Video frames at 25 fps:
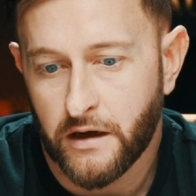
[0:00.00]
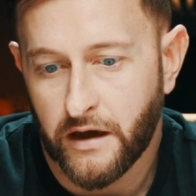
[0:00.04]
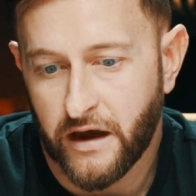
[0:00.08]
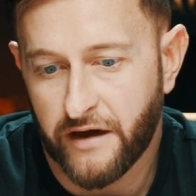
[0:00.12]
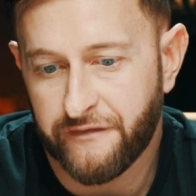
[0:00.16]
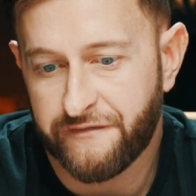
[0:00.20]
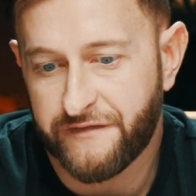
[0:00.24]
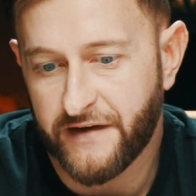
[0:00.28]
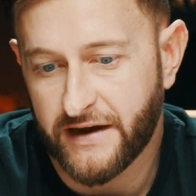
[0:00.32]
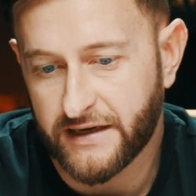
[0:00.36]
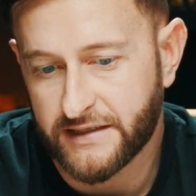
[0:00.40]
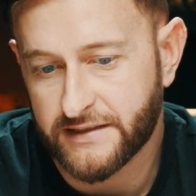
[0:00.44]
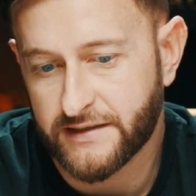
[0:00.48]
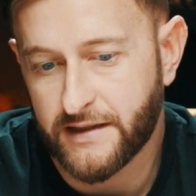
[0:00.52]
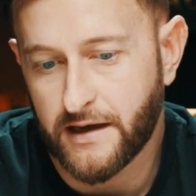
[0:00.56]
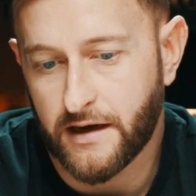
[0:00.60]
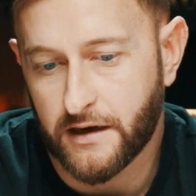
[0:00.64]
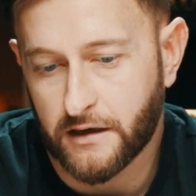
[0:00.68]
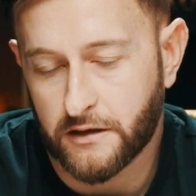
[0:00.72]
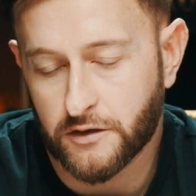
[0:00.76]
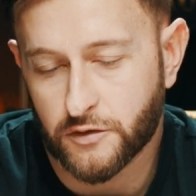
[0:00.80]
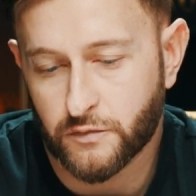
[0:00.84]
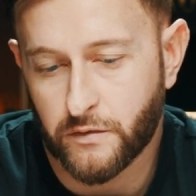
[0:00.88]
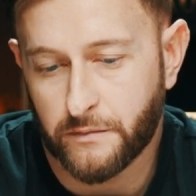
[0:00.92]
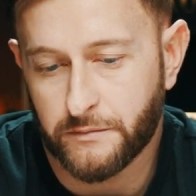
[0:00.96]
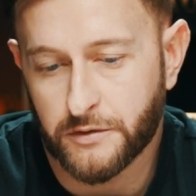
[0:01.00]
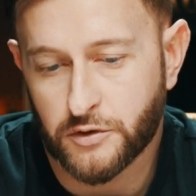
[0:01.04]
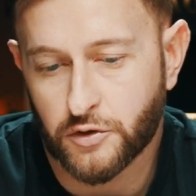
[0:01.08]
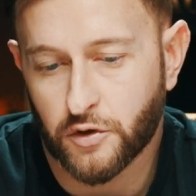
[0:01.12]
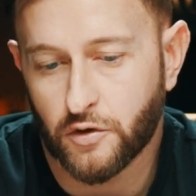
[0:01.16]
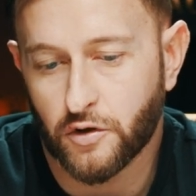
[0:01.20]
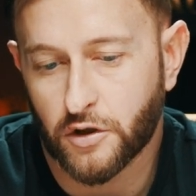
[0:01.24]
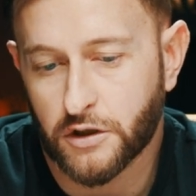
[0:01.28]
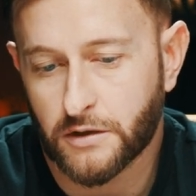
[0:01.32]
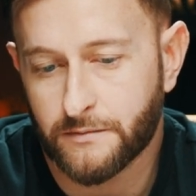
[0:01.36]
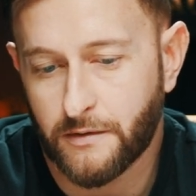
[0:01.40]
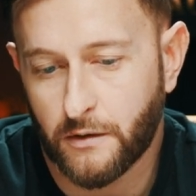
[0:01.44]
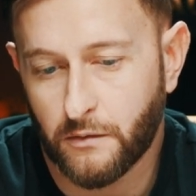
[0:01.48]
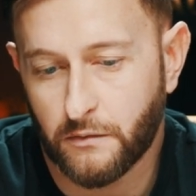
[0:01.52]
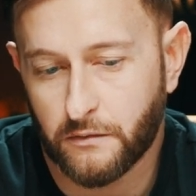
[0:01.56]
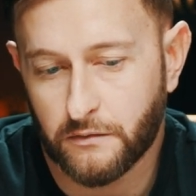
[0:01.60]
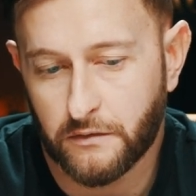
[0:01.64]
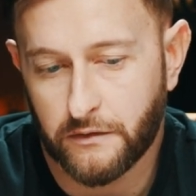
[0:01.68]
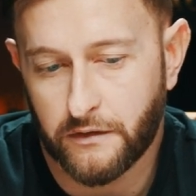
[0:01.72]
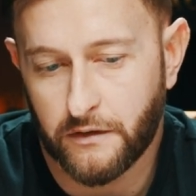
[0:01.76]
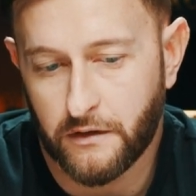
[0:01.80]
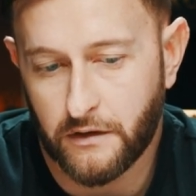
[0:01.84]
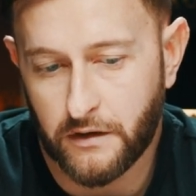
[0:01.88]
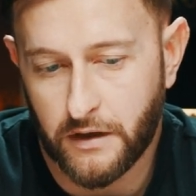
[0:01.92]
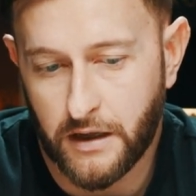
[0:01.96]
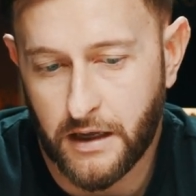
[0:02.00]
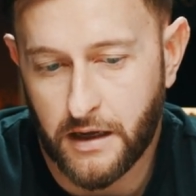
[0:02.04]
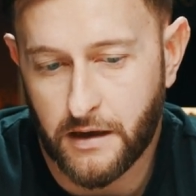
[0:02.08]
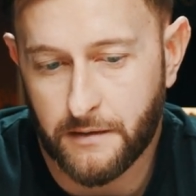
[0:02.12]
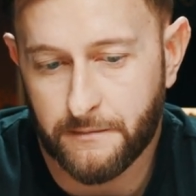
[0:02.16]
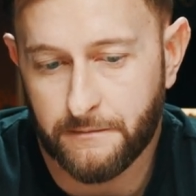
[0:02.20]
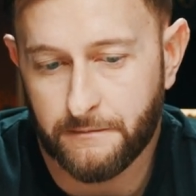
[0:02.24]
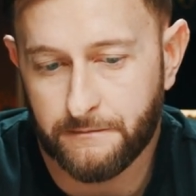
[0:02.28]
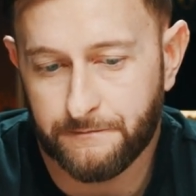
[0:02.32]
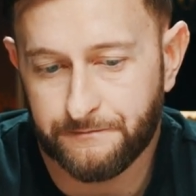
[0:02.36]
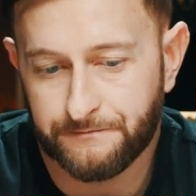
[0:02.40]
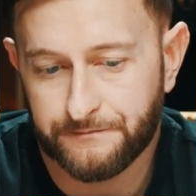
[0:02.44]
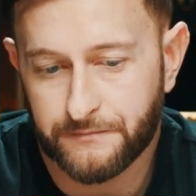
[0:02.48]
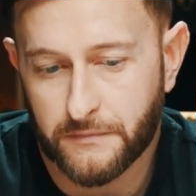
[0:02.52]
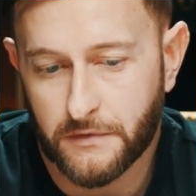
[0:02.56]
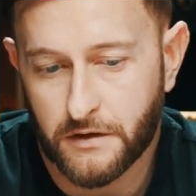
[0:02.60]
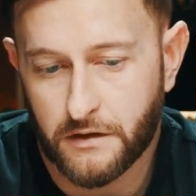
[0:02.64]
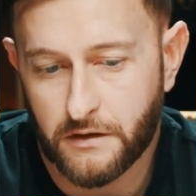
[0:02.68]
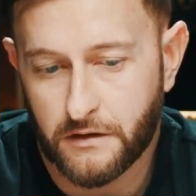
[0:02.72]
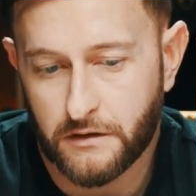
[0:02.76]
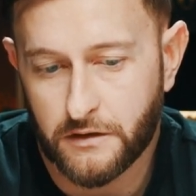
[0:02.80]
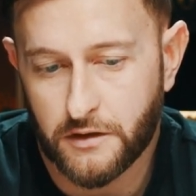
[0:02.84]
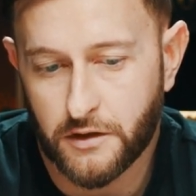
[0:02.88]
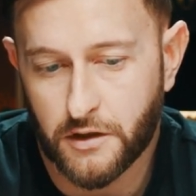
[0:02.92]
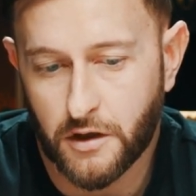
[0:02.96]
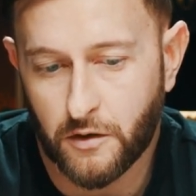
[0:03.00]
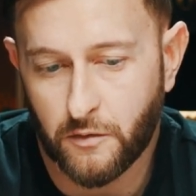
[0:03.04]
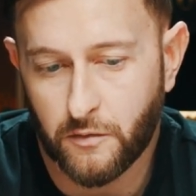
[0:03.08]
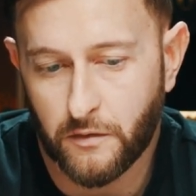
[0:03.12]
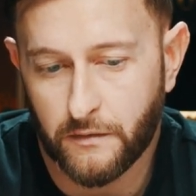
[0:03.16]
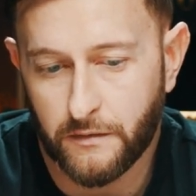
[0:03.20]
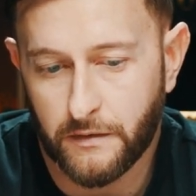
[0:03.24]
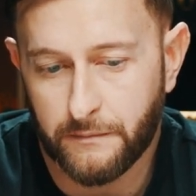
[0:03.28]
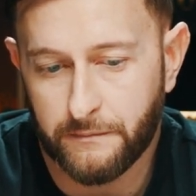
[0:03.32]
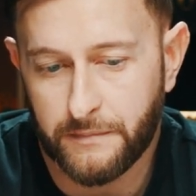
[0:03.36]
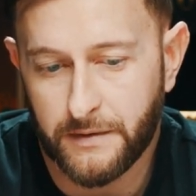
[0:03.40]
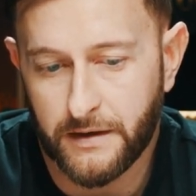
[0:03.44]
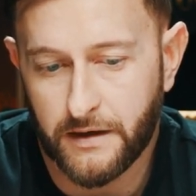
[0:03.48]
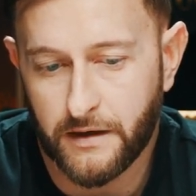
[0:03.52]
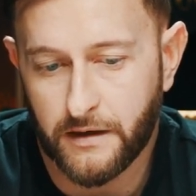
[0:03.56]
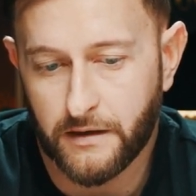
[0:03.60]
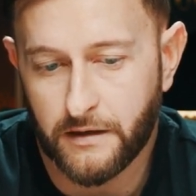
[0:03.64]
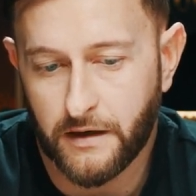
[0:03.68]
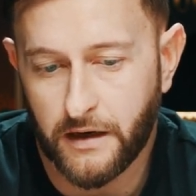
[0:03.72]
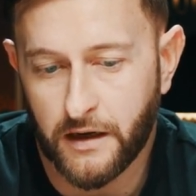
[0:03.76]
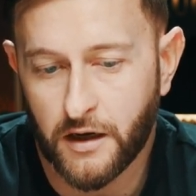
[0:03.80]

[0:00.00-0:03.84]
affects that, because when we're talking about being